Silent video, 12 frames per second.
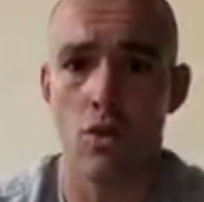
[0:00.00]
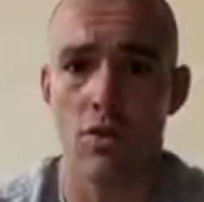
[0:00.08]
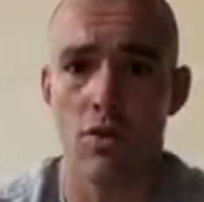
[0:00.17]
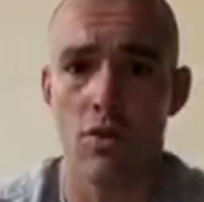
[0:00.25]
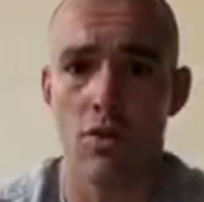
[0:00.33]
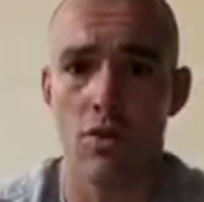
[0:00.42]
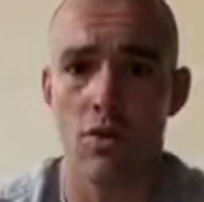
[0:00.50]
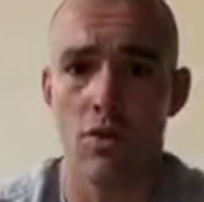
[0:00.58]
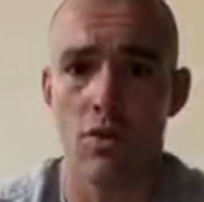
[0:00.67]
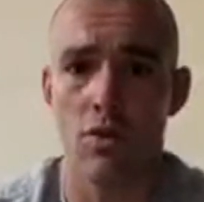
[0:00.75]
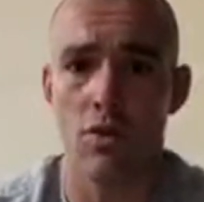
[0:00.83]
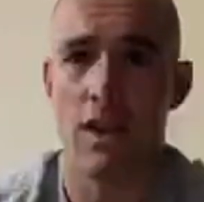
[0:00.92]

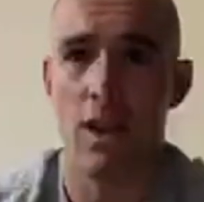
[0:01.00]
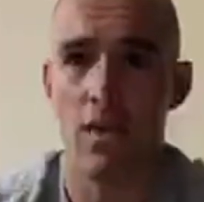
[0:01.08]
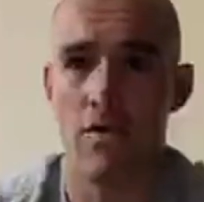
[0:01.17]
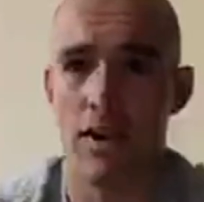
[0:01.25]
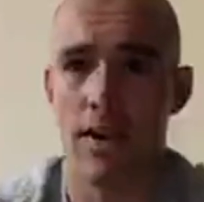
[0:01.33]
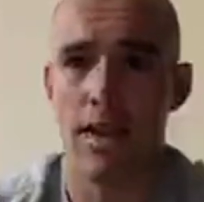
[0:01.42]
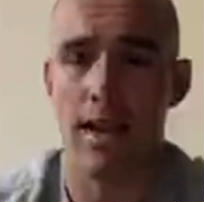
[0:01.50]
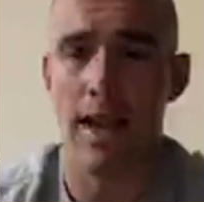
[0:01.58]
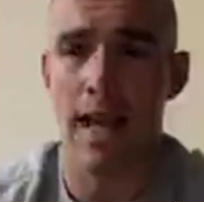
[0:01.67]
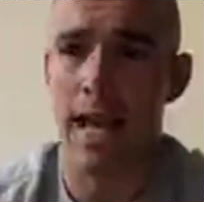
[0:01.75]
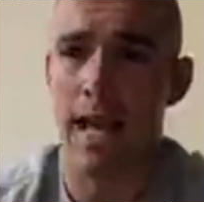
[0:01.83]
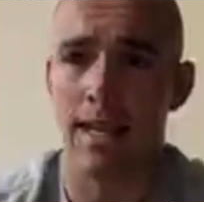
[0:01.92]
So,
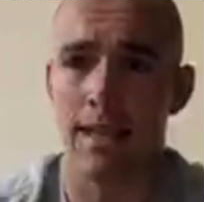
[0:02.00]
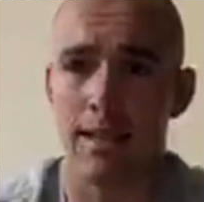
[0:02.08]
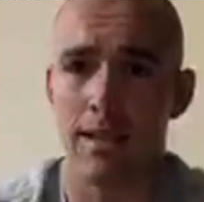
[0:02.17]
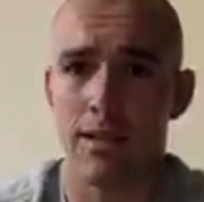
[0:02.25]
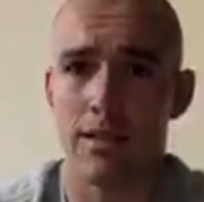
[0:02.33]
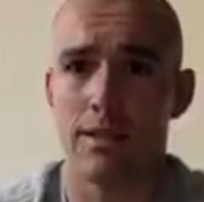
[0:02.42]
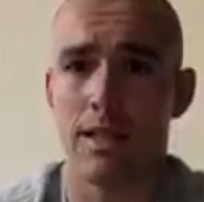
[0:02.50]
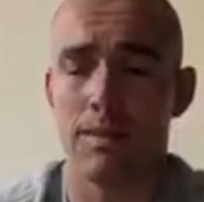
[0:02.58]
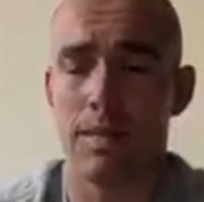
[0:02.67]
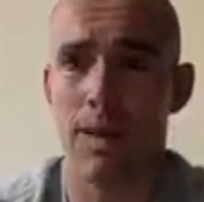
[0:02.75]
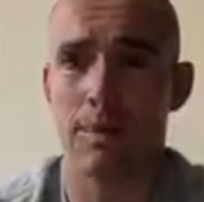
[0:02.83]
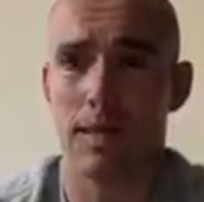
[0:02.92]
recover.
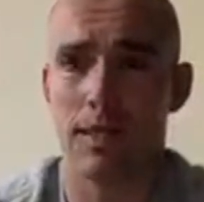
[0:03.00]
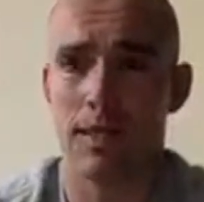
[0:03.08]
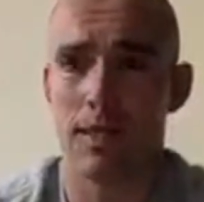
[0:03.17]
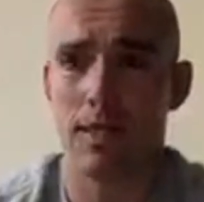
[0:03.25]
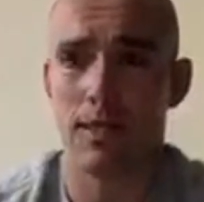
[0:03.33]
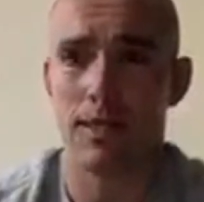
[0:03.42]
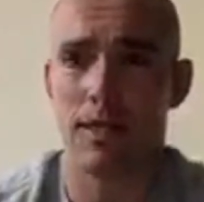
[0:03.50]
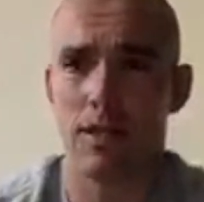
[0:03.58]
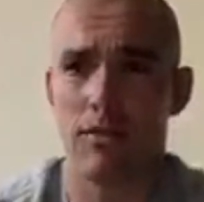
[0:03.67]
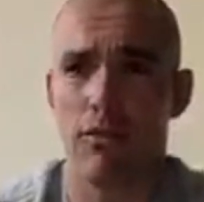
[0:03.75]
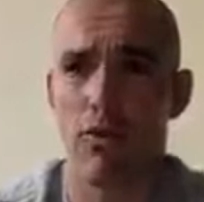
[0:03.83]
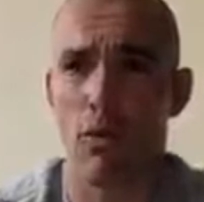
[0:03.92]
Sometimes it's
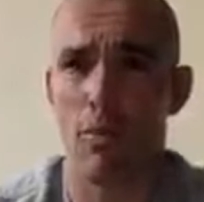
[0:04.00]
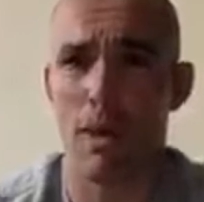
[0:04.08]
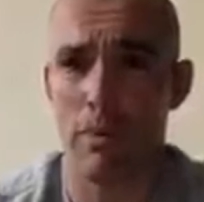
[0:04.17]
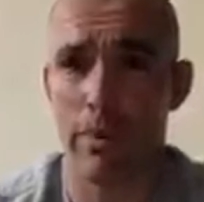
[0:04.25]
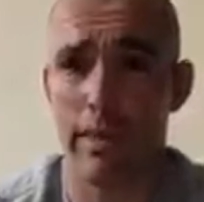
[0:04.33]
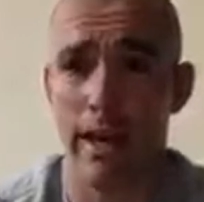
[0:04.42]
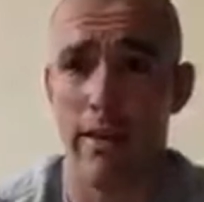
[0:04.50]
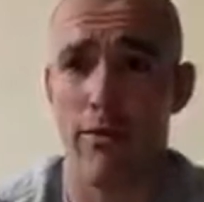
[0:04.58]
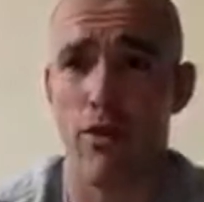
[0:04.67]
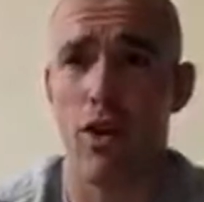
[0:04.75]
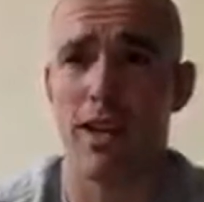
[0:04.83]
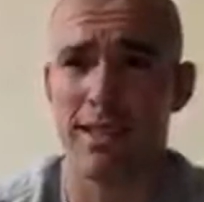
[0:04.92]
for people that
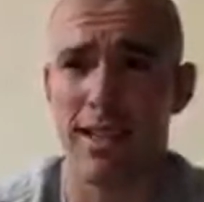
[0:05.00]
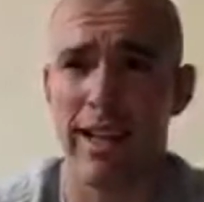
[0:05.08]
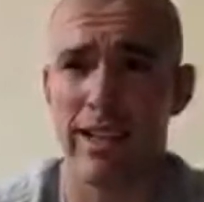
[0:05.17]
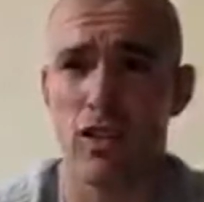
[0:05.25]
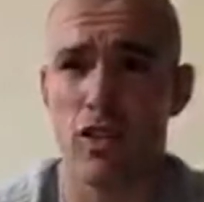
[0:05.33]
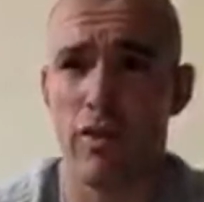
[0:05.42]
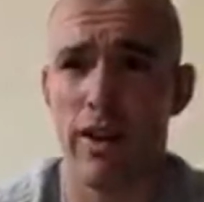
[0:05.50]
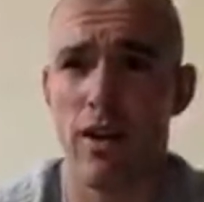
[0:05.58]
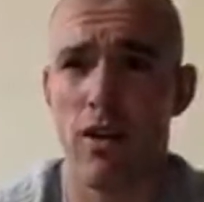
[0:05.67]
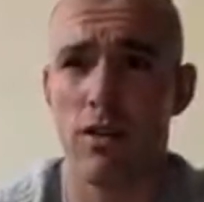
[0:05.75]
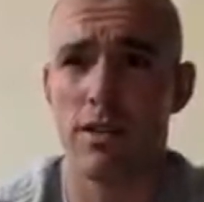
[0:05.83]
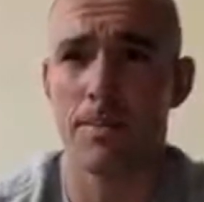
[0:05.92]
for us that like to train
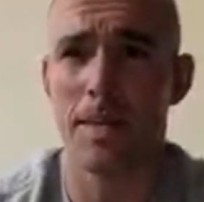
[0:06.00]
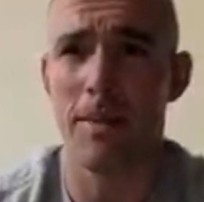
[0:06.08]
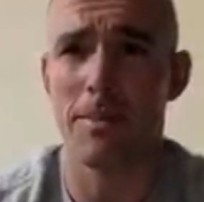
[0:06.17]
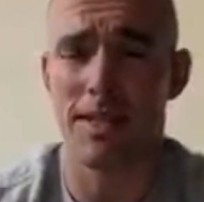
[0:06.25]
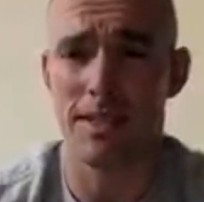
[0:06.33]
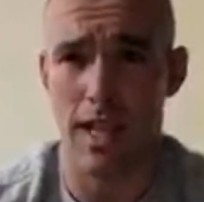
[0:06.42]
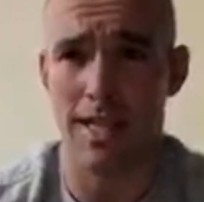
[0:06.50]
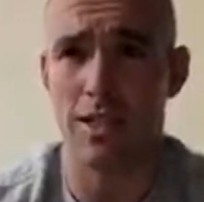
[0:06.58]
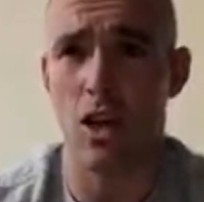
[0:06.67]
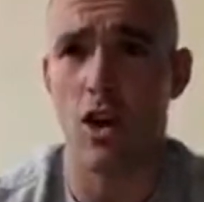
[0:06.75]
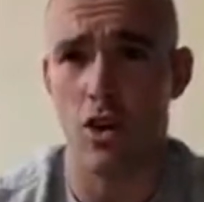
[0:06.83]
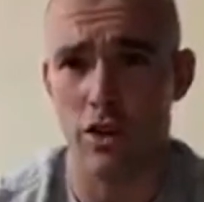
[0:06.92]
hard sometimes that's
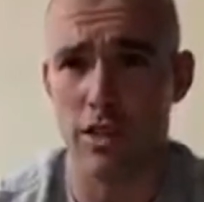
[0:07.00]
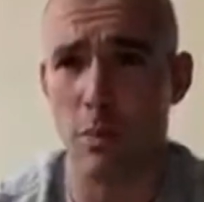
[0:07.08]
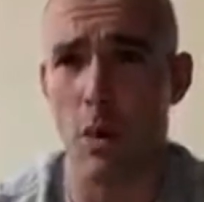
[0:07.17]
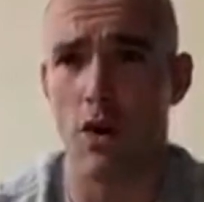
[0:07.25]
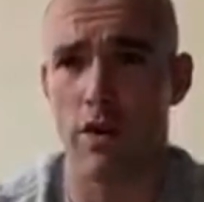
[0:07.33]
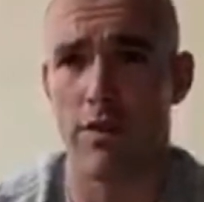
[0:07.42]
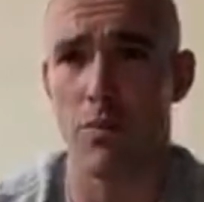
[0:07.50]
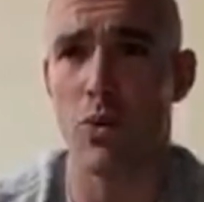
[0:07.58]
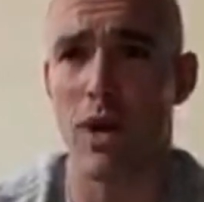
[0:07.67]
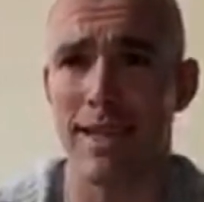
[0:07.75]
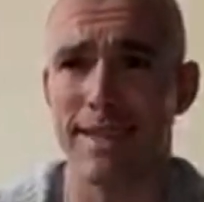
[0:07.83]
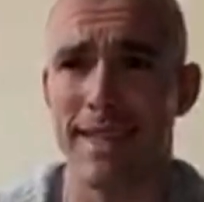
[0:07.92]
that's the hardest part of the
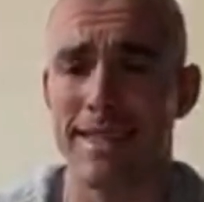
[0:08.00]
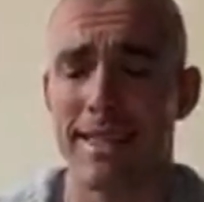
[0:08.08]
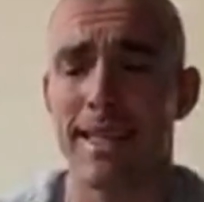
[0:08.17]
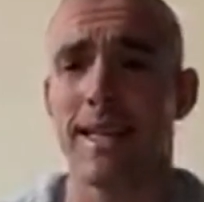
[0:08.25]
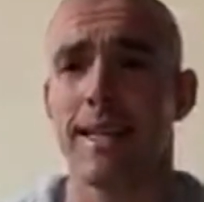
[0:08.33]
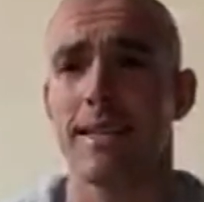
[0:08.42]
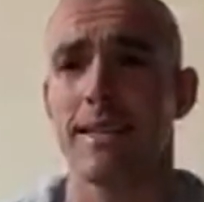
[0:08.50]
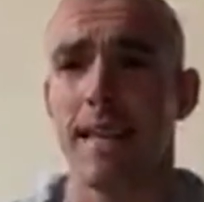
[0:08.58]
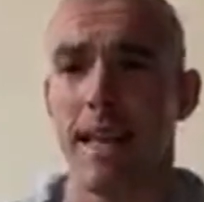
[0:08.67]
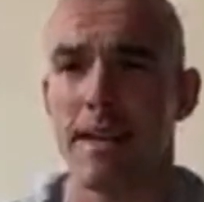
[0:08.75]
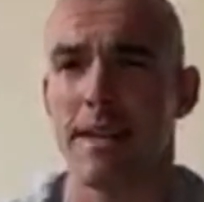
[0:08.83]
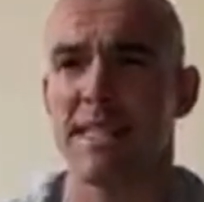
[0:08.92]
process is
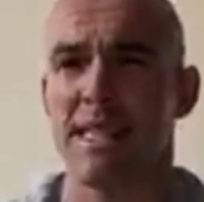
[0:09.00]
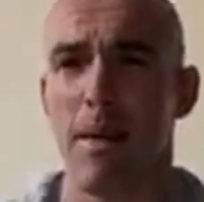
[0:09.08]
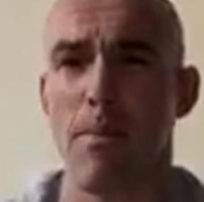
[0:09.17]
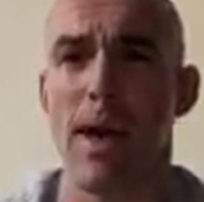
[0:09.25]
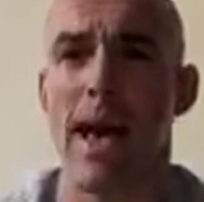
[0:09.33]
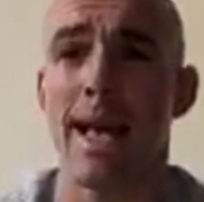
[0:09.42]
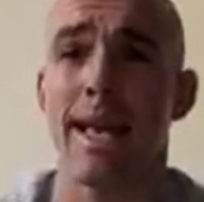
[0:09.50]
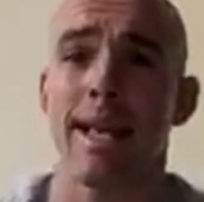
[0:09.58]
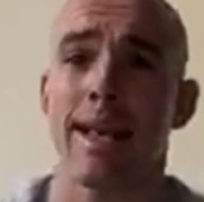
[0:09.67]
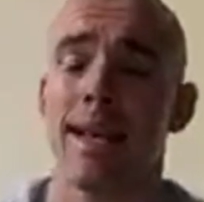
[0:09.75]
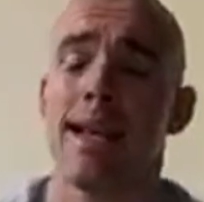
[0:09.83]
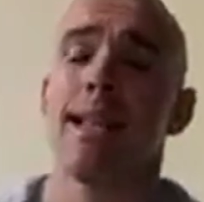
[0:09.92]
taking a step back
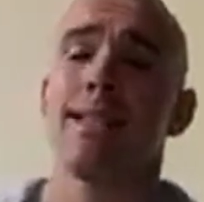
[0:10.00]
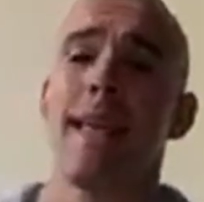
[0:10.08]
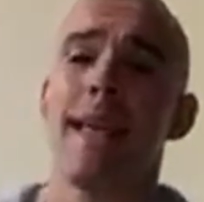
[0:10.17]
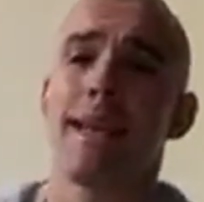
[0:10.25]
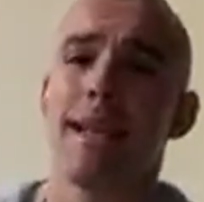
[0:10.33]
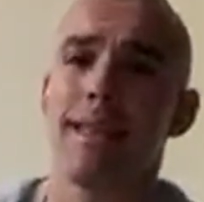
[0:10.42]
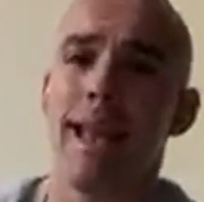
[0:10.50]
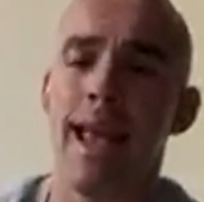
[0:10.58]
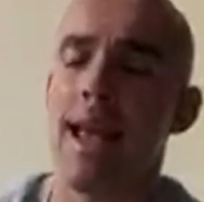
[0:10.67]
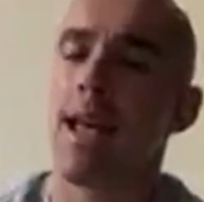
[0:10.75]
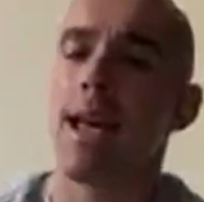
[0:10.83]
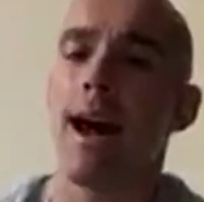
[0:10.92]
and taking a
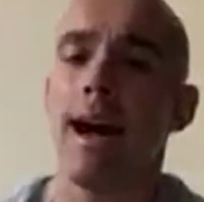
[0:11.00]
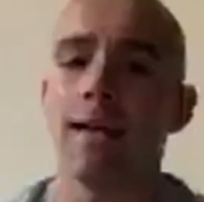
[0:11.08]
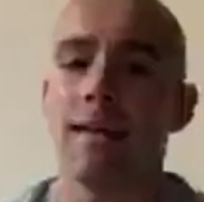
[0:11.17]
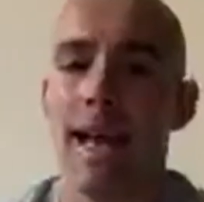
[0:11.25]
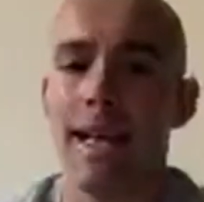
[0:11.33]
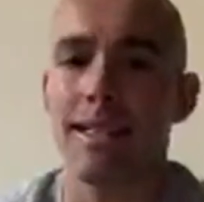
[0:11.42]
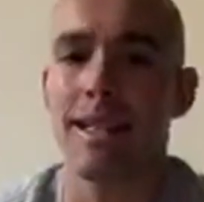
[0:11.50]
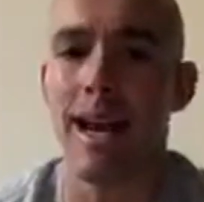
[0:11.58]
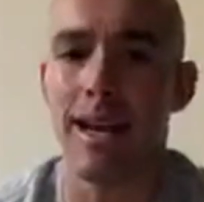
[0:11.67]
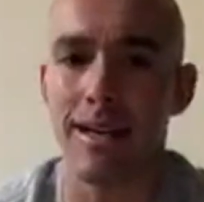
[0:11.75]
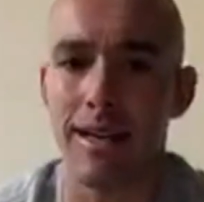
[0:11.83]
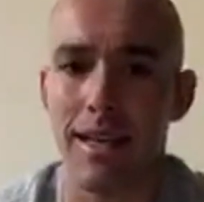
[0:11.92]
day a day is
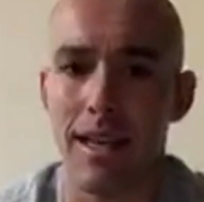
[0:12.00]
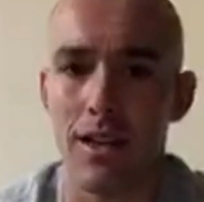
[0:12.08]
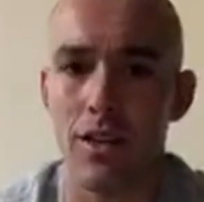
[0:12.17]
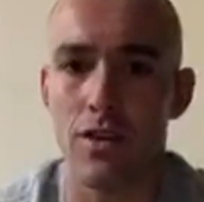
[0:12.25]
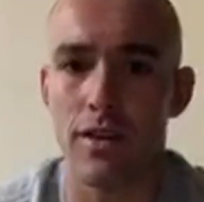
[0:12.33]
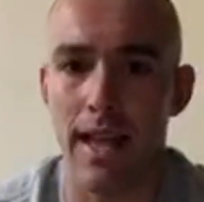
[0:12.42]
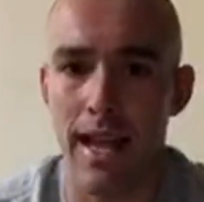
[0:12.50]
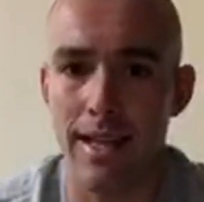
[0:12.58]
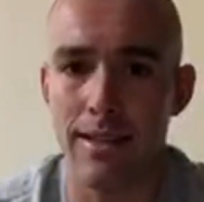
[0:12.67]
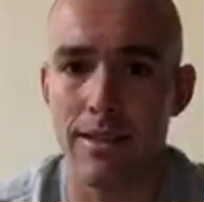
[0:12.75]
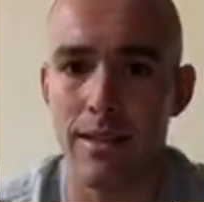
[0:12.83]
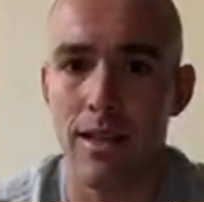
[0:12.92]
not going to kill your
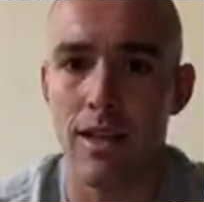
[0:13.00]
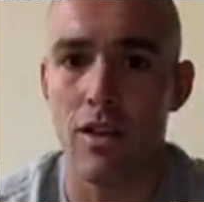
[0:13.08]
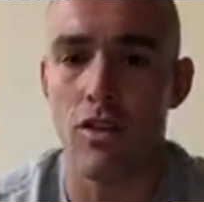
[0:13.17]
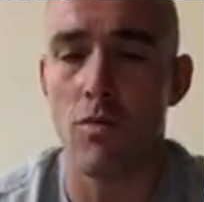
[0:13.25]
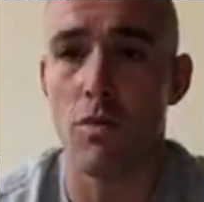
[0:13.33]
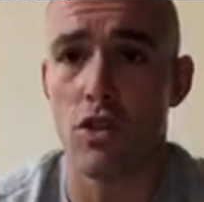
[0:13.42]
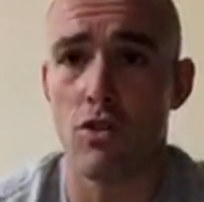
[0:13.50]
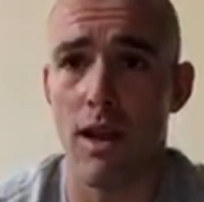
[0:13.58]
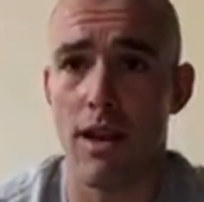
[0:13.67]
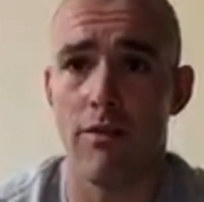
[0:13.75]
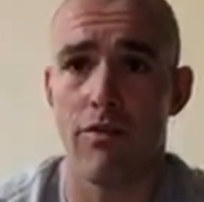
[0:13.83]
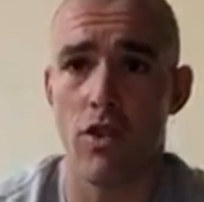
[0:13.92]
gains you've been
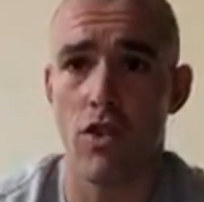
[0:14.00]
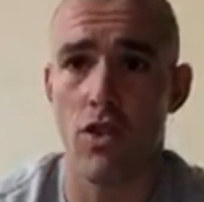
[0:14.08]
training for